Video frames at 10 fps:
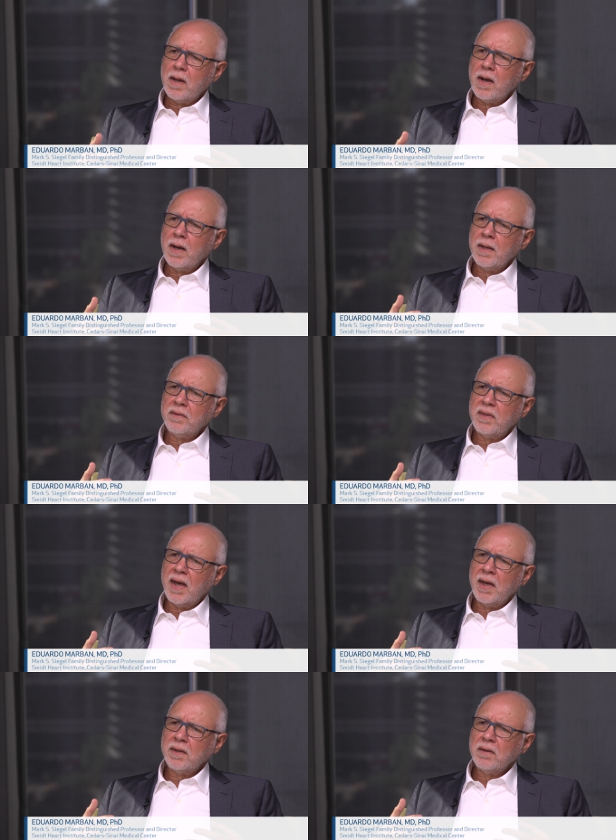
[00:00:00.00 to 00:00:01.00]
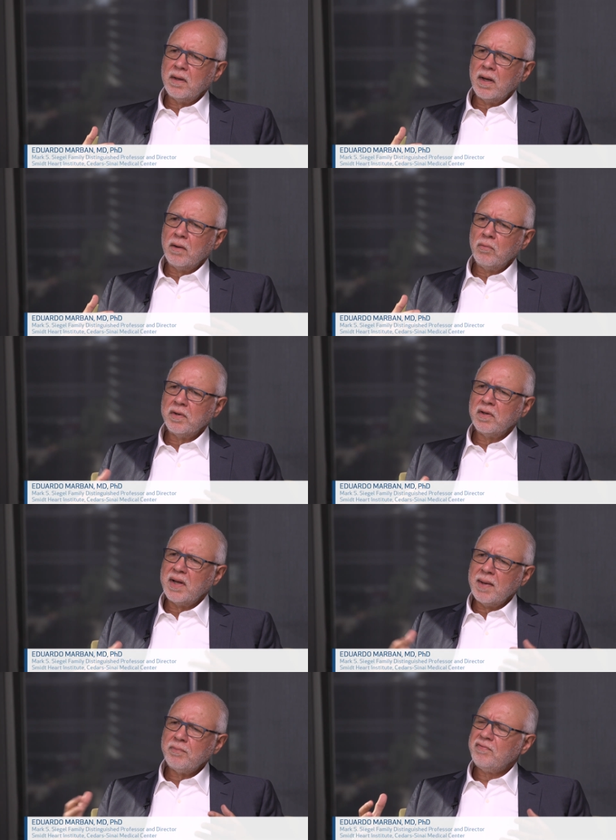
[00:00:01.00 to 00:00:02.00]
uh, that uh, one could
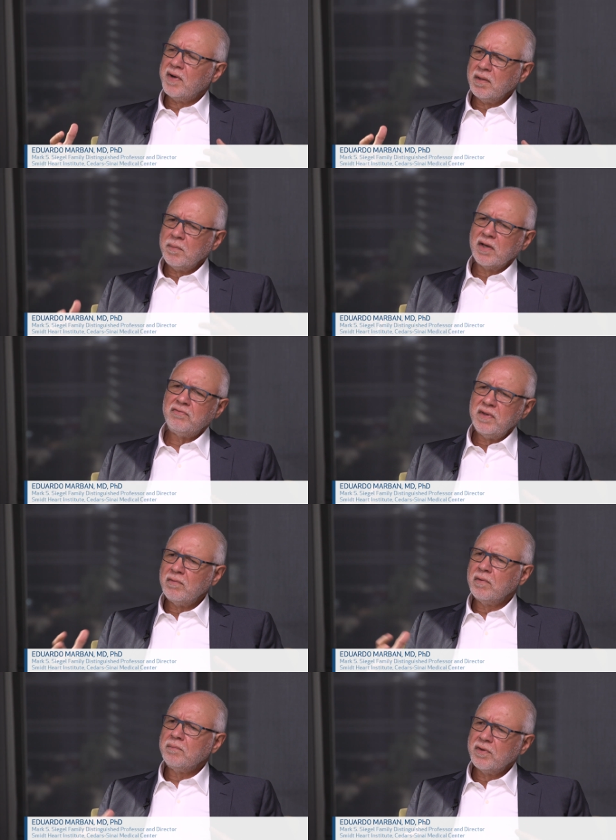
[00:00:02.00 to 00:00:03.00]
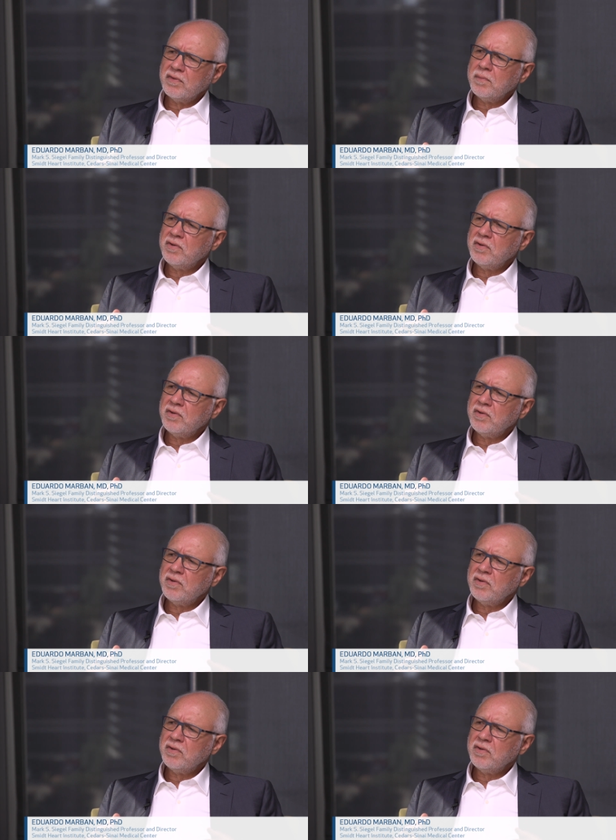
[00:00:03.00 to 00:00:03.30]
amplify them ex vivo and put them